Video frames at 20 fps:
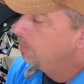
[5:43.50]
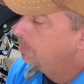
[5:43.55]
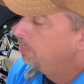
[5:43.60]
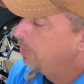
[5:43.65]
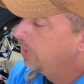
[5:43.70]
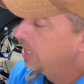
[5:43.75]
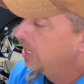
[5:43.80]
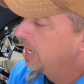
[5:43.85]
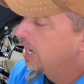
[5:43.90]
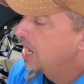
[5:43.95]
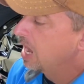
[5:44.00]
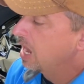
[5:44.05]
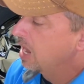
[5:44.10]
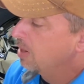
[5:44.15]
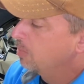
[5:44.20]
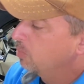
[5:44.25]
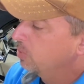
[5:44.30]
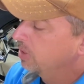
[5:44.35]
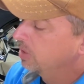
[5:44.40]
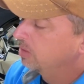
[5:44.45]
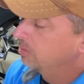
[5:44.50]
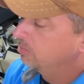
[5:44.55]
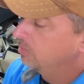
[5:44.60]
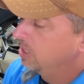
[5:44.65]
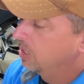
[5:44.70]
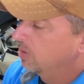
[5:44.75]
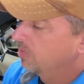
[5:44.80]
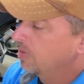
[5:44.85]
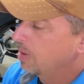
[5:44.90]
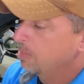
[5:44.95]
But I would, you
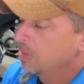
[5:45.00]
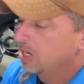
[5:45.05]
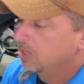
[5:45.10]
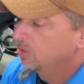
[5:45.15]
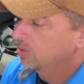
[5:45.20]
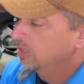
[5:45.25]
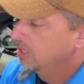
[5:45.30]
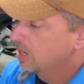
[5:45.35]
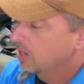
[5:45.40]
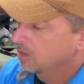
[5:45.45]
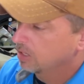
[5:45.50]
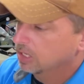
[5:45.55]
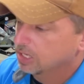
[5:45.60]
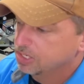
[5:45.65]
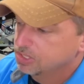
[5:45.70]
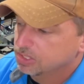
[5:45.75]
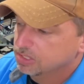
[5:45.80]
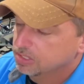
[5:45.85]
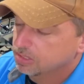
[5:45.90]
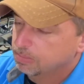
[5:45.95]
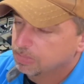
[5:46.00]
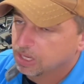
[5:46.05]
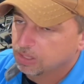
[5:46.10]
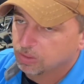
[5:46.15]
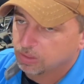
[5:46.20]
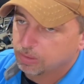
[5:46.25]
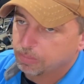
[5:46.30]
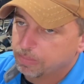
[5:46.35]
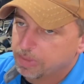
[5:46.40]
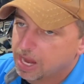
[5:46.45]
know, if I'm not doing the calculations, I'm not
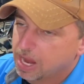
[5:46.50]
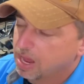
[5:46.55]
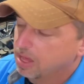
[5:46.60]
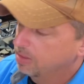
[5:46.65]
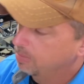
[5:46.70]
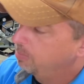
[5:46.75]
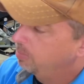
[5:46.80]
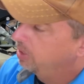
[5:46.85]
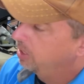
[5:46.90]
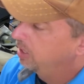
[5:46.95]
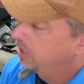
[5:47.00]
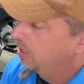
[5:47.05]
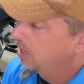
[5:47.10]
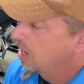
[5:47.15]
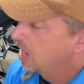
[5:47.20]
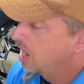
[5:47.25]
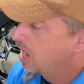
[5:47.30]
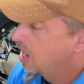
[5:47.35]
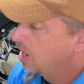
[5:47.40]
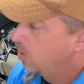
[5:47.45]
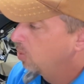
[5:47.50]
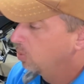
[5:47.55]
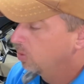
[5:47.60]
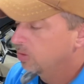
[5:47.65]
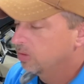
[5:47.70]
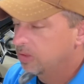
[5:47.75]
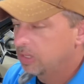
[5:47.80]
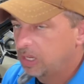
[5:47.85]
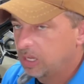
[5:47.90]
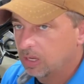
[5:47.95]
doing the math, but I
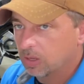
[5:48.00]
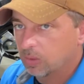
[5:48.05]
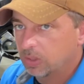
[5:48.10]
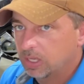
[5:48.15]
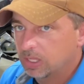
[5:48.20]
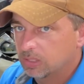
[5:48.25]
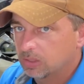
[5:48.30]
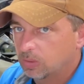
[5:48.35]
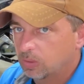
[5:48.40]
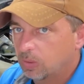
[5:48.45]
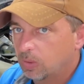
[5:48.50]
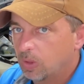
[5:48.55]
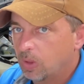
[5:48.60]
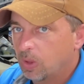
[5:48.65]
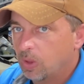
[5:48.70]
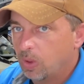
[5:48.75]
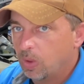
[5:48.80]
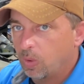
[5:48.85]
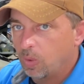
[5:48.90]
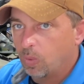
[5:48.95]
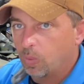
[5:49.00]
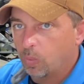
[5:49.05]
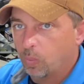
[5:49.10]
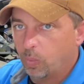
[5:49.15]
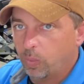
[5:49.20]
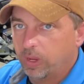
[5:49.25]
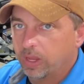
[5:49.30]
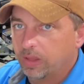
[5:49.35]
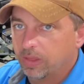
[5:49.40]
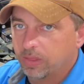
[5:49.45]
ordered the Eco Diesel
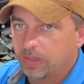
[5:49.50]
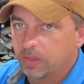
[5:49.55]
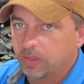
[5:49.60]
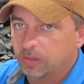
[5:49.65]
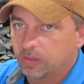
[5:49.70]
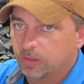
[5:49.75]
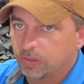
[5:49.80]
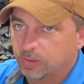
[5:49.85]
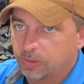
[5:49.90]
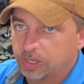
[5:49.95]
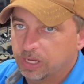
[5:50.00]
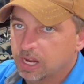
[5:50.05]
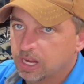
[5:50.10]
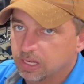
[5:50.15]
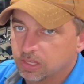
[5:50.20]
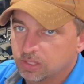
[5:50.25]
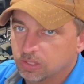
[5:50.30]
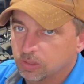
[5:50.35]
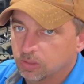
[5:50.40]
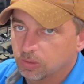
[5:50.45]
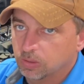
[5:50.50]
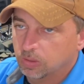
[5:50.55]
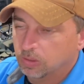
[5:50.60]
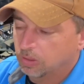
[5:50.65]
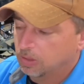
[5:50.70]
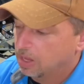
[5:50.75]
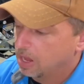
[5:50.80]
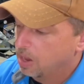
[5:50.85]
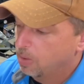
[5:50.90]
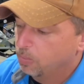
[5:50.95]
with the 392.
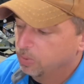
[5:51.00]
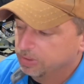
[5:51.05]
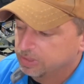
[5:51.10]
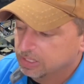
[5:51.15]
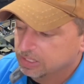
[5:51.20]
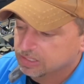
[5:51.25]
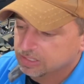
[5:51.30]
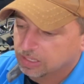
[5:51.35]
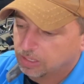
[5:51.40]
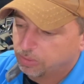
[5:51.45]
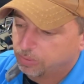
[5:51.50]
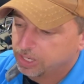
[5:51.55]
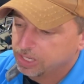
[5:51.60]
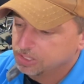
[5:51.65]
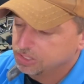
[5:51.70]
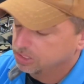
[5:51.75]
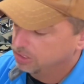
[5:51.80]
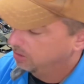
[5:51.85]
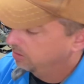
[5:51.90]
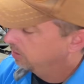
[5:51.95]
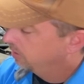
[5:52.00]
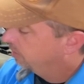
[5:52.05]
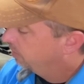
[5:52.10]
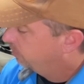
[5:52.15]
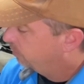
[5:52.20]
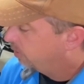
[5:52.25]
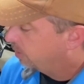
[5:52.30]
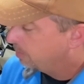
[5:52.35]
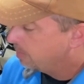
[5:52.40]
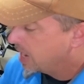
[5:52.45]
I want the acceleration.
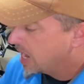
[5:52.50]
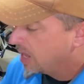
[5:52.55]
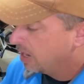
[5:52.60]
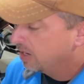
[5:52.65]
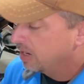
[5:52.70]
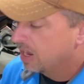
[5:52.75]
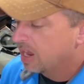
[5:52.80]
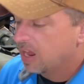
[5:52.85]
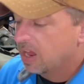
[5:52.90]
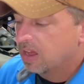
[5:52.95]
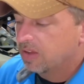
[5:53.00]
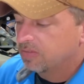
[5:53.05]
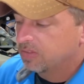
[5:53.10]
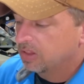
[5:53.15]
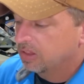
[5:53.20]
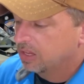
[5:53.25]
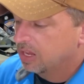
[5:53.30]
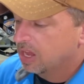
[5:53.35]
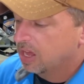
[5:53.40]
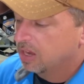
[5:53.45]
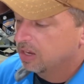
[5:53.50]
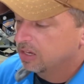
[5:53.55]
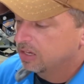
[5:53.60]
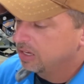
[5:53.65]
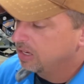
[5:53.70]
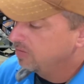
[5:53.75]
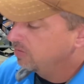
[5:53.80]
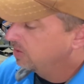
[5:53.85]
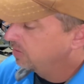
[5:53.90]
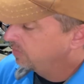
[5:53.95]
For a mile and a half to the gallon,
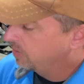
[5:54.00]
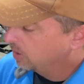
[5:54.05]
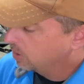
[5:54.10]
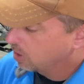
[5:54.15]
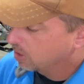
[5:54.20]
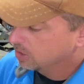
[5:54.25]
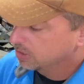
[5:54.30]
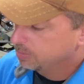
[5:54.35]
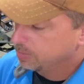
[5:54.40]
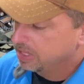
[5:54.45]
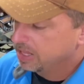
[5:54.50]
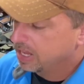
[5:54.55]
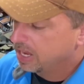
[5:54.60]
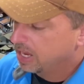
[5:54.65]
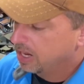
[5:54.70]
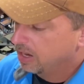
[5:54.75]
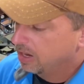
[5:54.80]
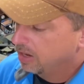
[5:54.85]
even if it costs me that,